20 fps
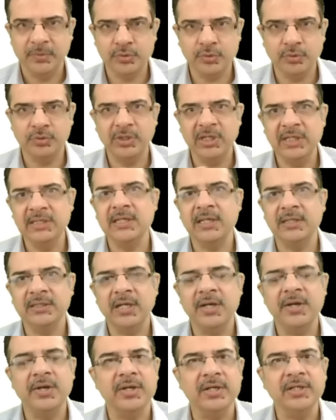So these are
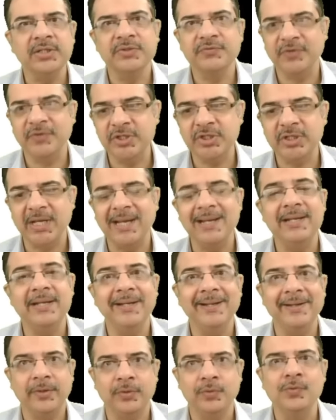the drugs which can
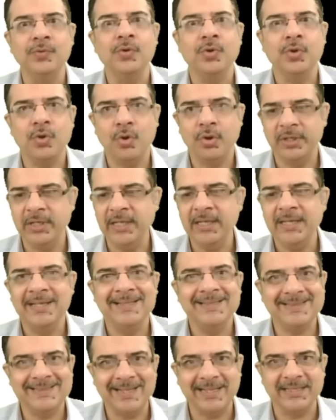lead to
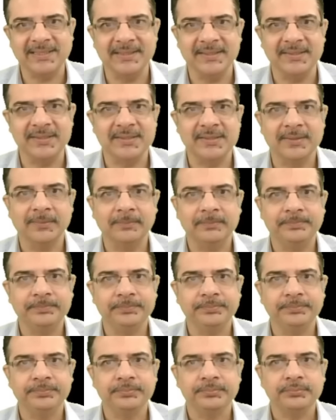cholestasis.
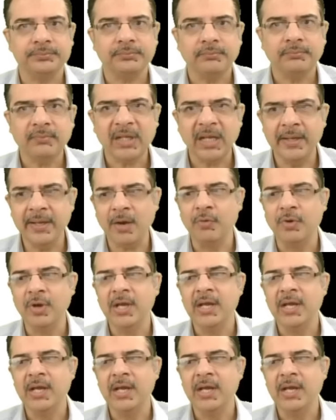Now